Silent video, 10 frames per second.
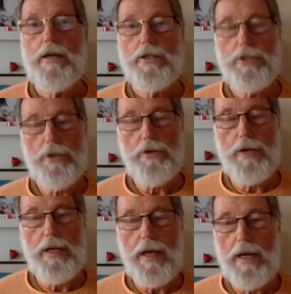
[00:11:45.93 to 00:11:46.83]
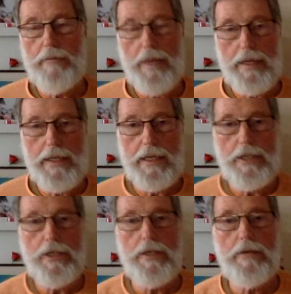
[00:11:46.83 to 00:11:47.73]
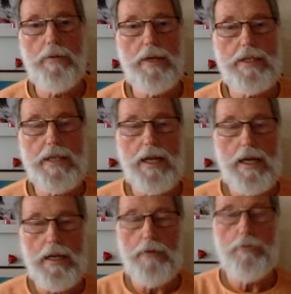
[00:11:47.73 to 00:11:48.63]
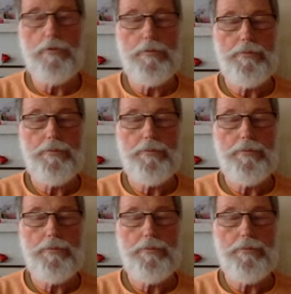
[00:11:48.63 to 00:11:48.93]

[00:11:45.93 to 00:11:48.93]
So in our meditation, once I leave,